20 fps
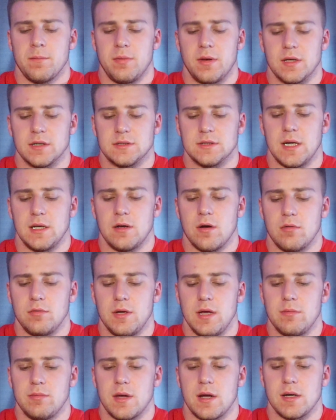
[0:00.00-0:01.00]
Because they
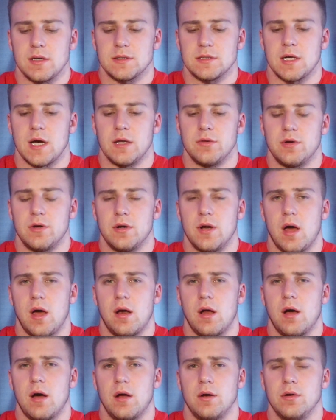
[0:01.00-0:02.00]
know deep down inside they're
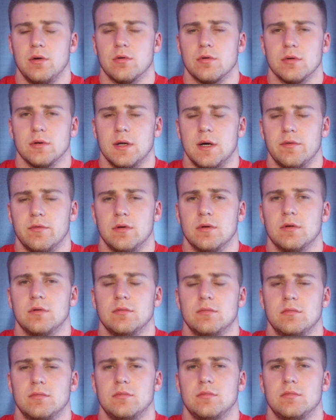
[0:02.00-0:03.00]
not on your level.
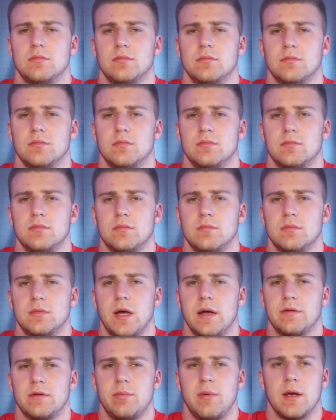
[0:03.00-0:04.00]

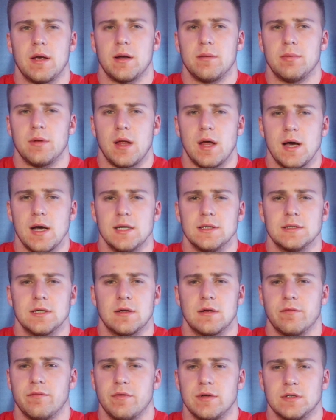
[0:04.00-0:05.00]
They have to make up lies
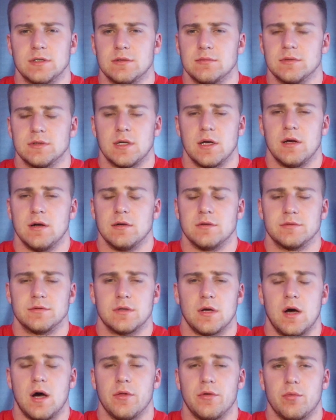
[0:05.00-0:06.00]
and convince
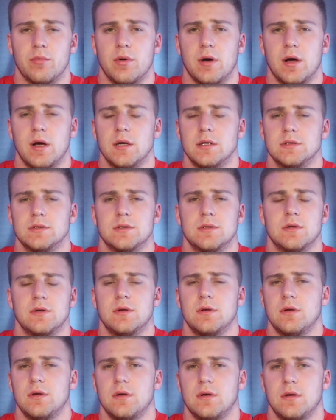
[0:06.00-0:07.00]
themselves otherwise.
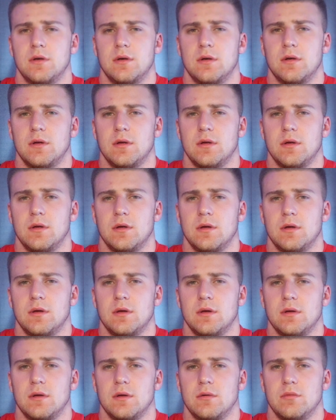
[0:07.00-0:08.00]

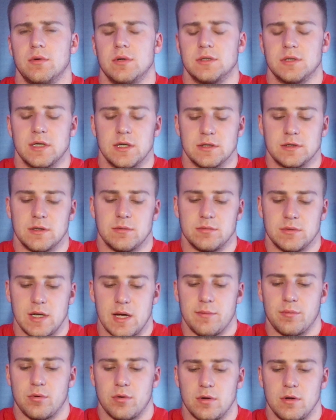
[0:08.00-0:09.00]
Which gives them
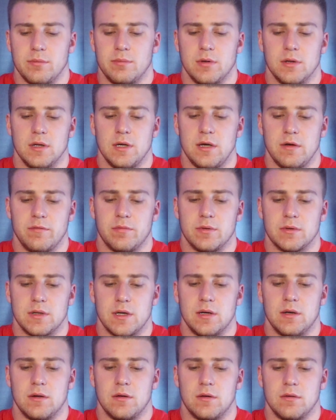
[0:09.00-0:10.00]
temporary belief, but
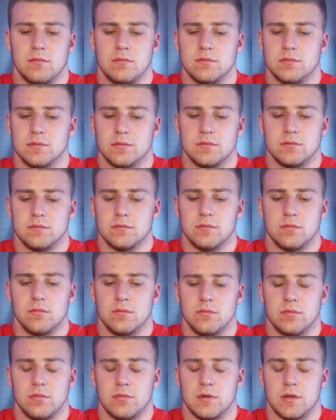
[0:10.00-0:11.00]
then
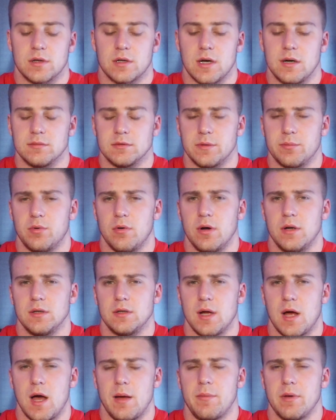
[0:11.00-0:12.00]
there comes a point
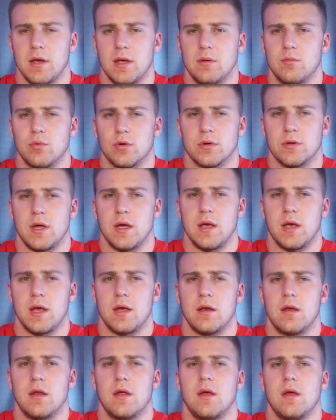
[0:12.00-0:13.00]
in time again where they
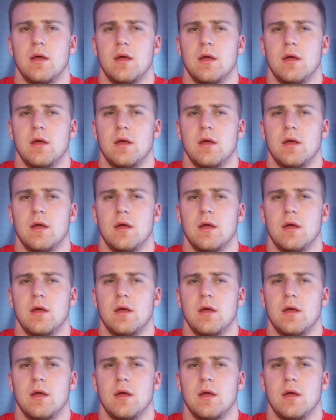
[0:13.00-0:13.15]
get